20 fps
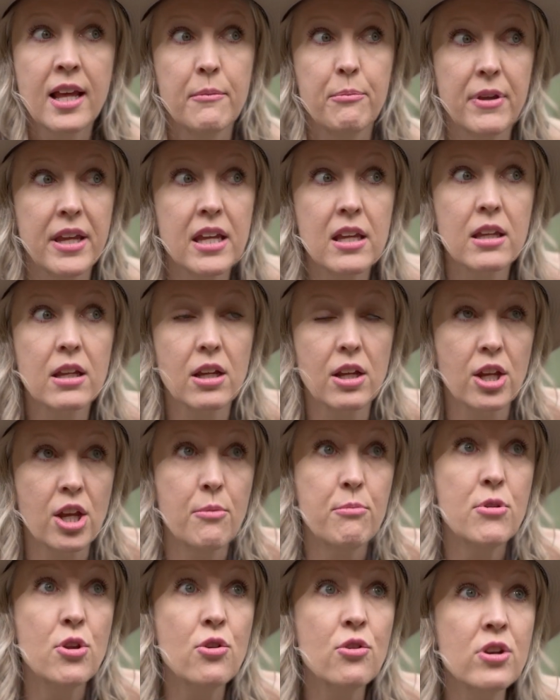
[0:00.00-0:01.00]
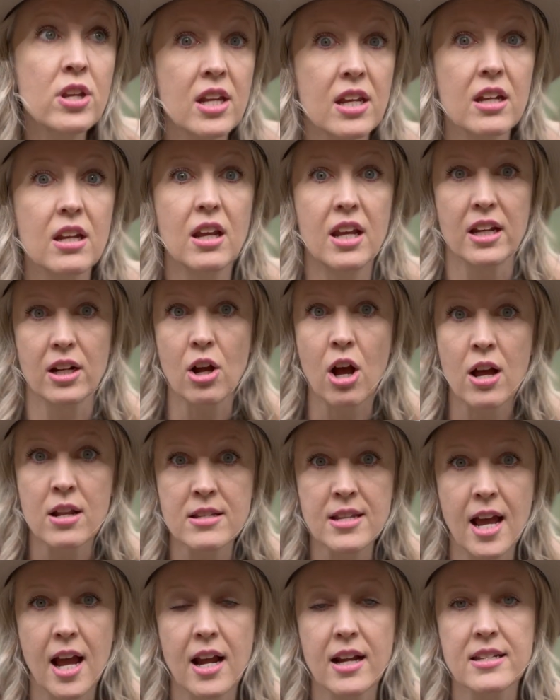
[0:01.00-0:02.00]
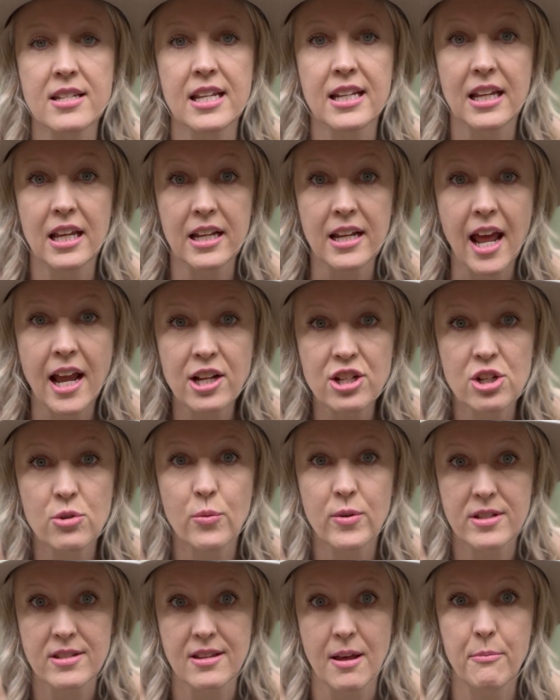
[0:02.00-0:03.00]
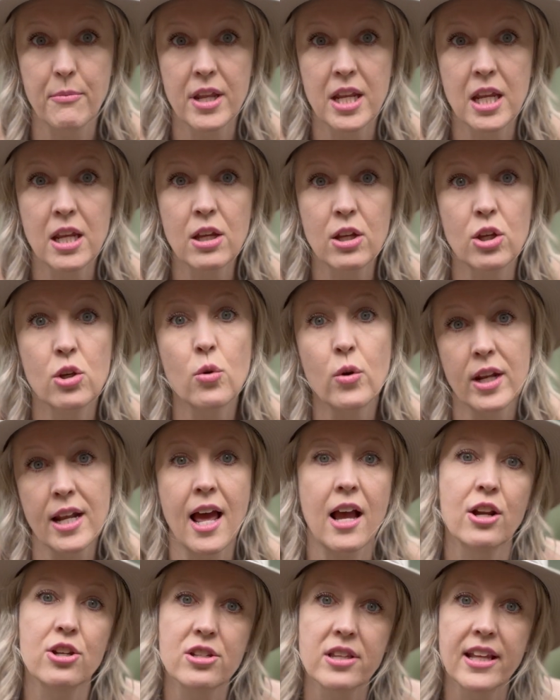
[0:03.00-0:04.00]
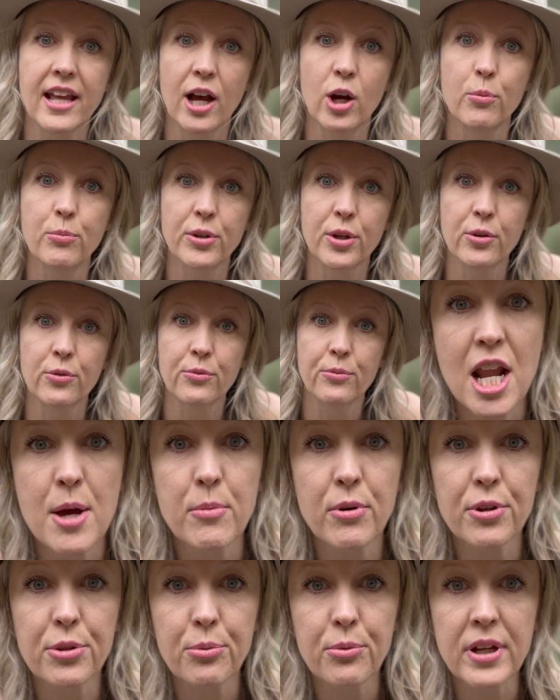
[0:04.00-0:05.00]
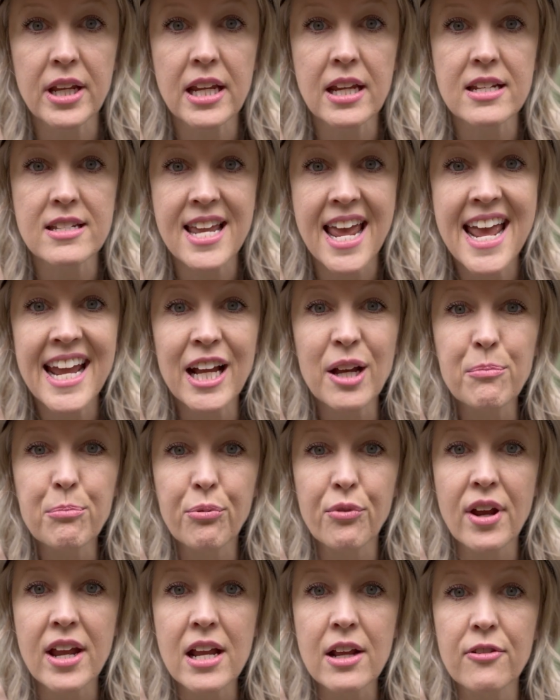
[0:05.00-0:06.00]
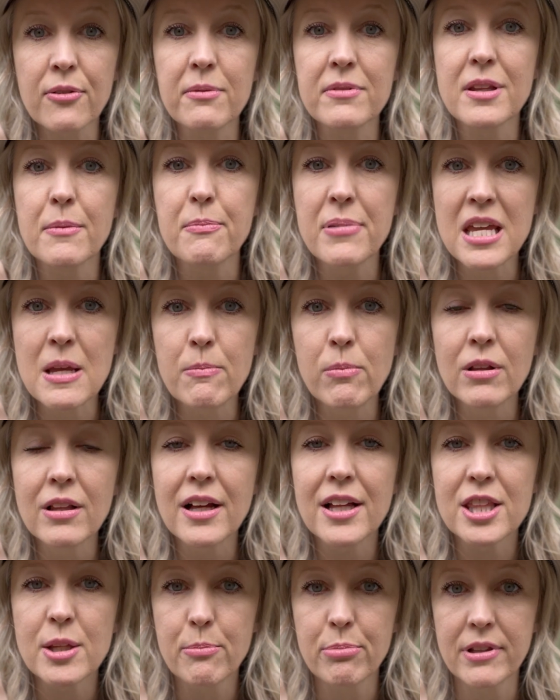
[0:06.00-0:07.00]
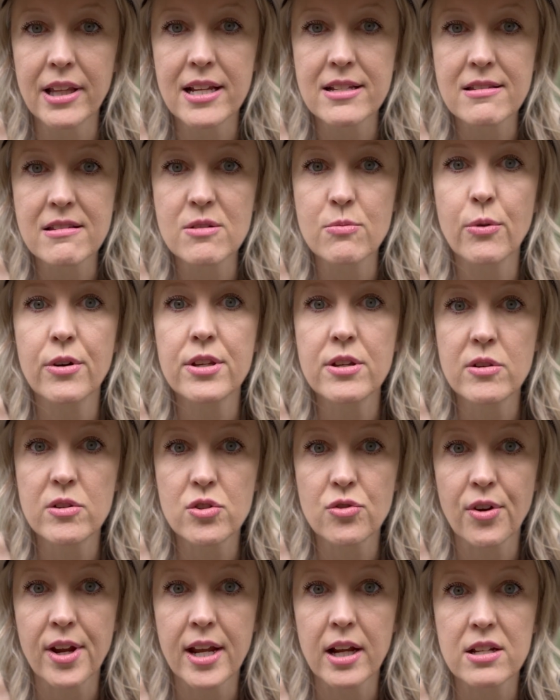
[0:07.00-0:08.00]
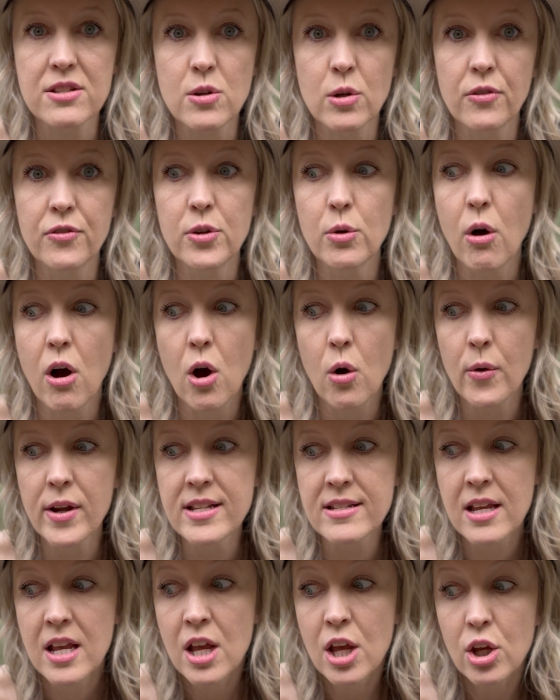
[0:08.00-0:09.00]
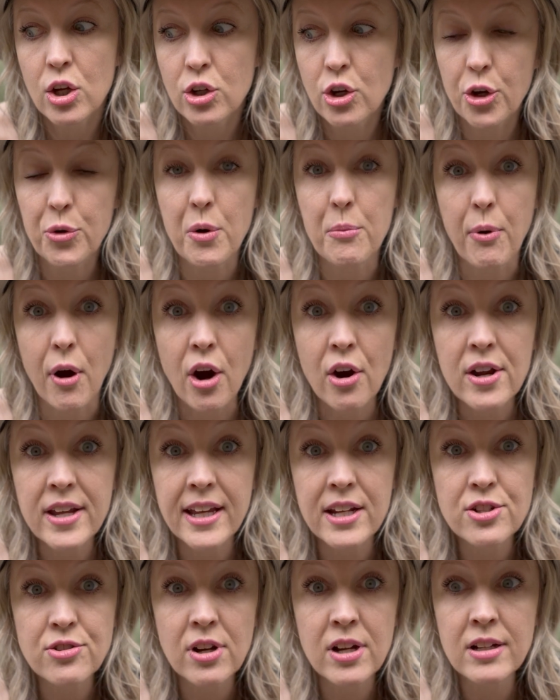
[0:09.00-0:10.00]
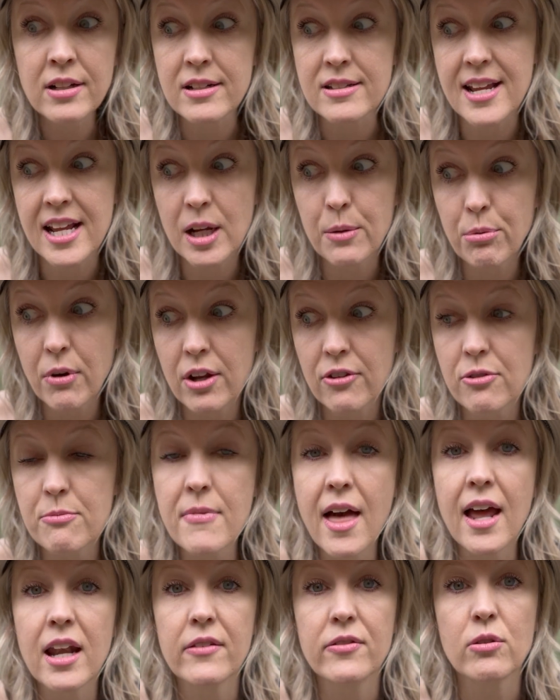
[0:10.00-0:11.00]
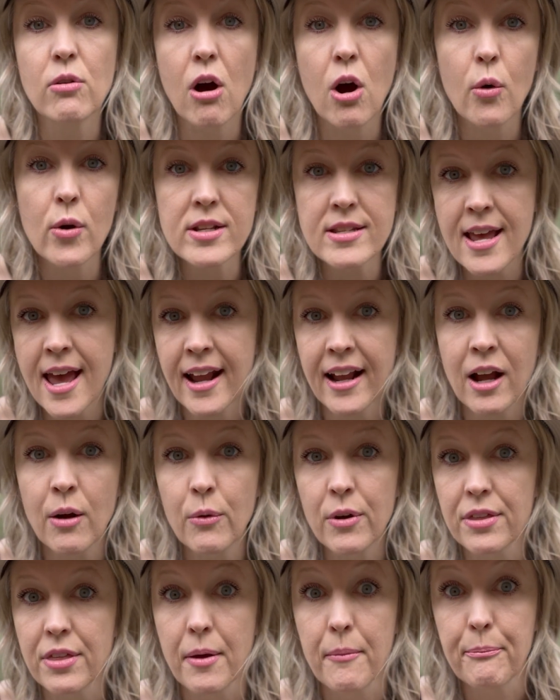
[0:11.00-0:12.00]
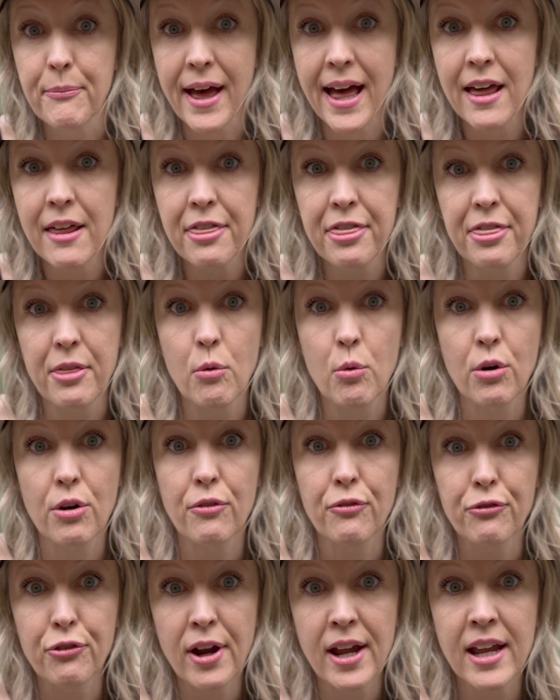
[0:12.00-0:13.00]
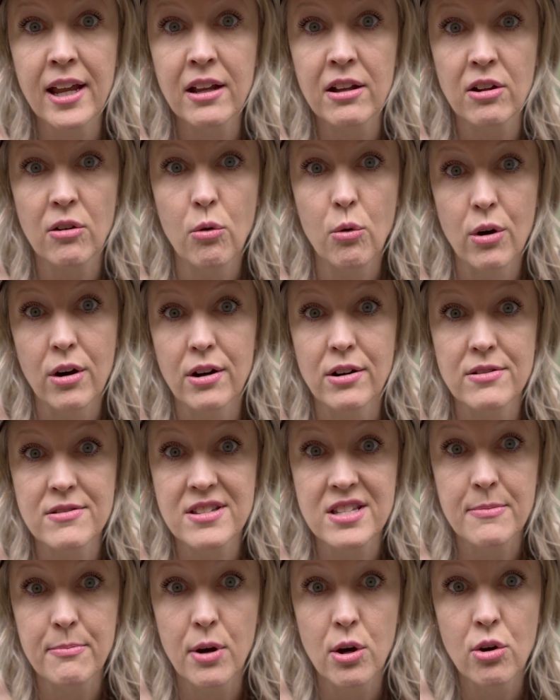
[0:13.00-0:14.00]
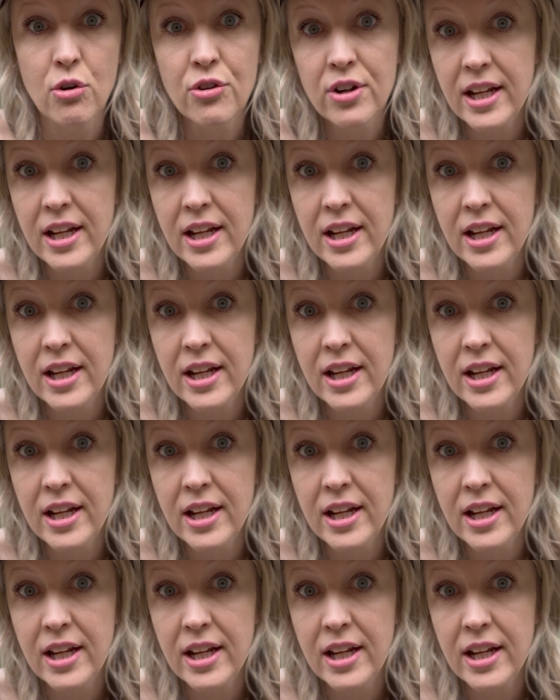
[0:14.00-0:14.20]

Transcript: being communion and contact and connection with somebody who can actually help you. And number 3, take a break from the people and the places where you drink. So if you always go to a bar and get drunk, take a break from that. If you always hang out with Beth or Frank or Simone